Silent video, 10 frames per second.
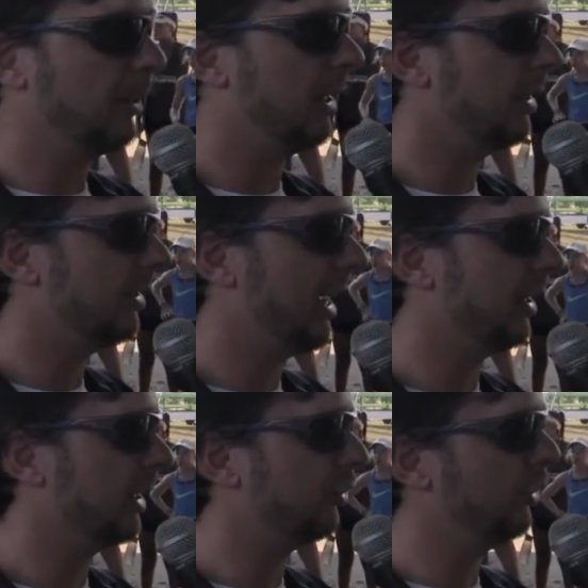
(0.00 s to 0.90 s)
let, and
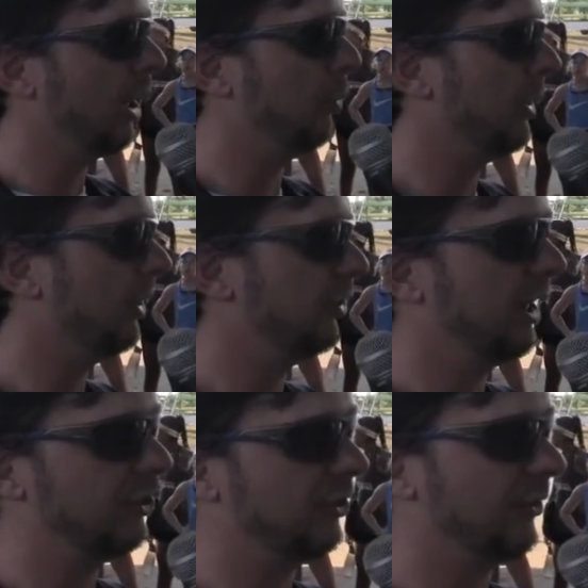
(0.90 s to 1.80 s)
let you know when the
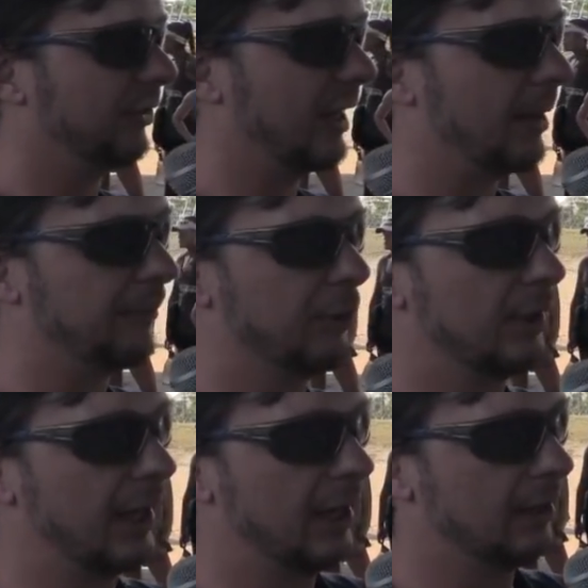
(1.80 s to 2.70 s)
changes have stopped for the
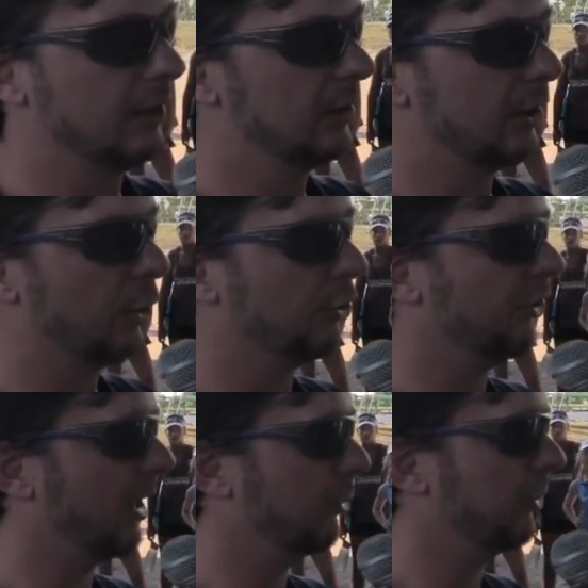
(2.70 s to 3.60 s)
day,
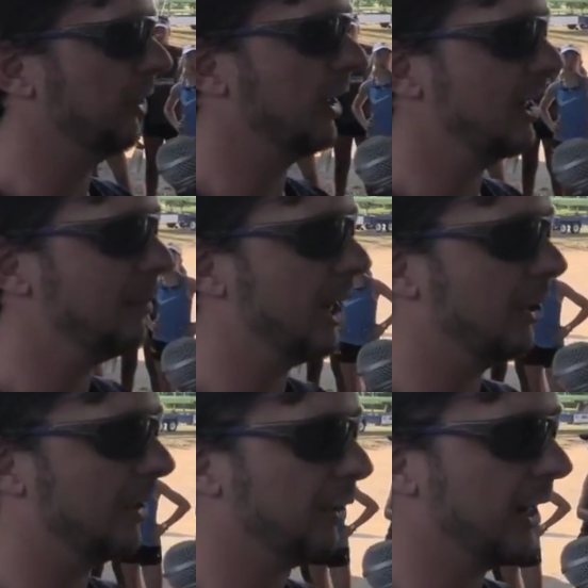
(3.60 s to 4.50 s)
coaches, I will send an
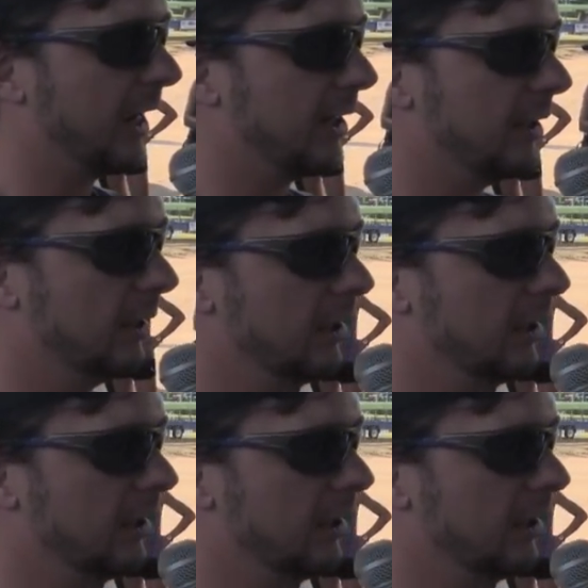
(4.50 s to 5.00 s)
email every night